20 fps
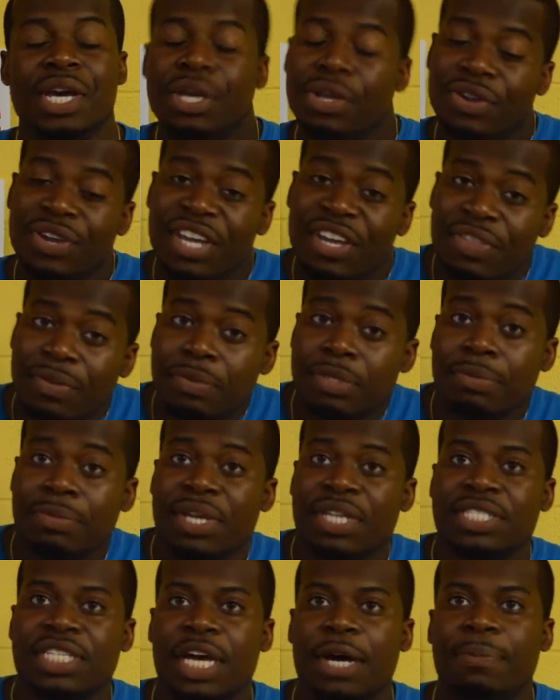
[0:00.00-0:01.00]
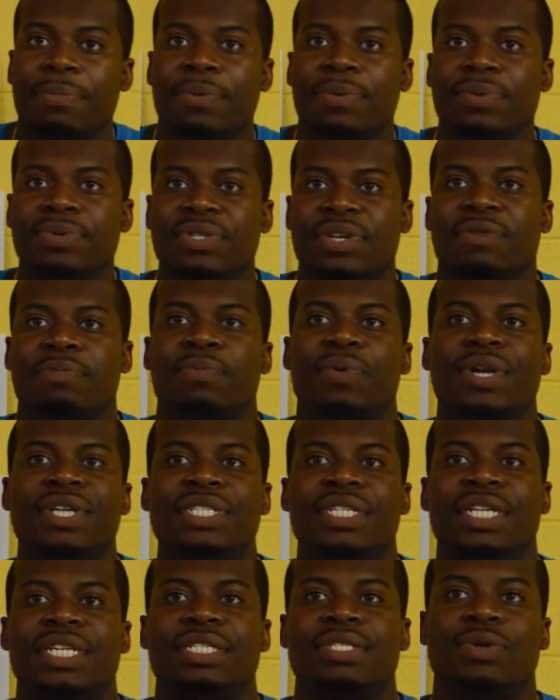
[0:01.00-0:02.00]
You can give them some examples of
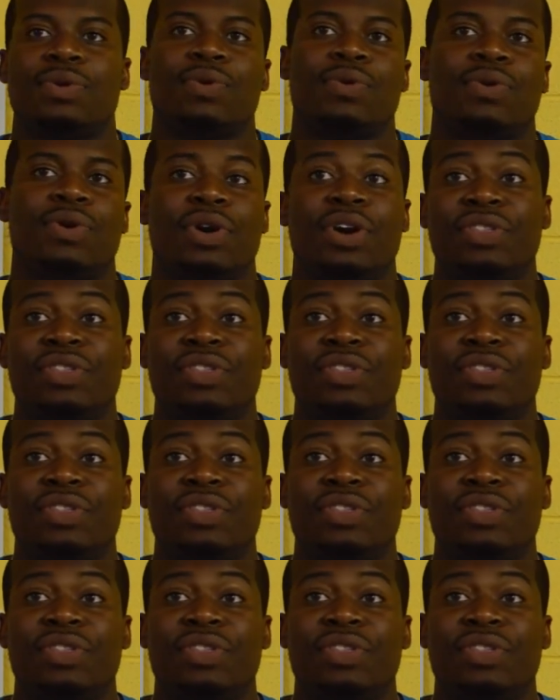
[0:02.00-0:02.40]
presidents or